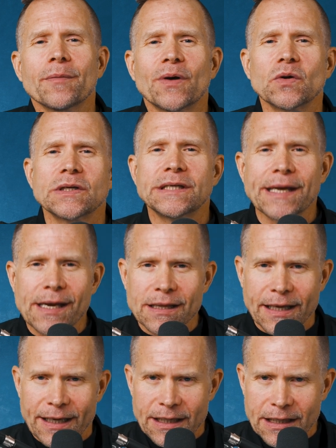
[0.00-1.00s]
about
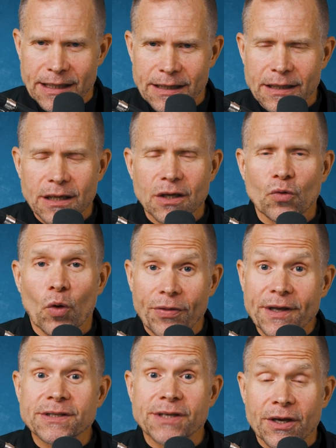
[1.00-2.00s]
dealing with
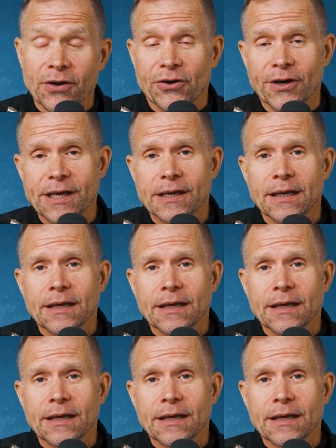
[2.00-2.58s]
insecurity.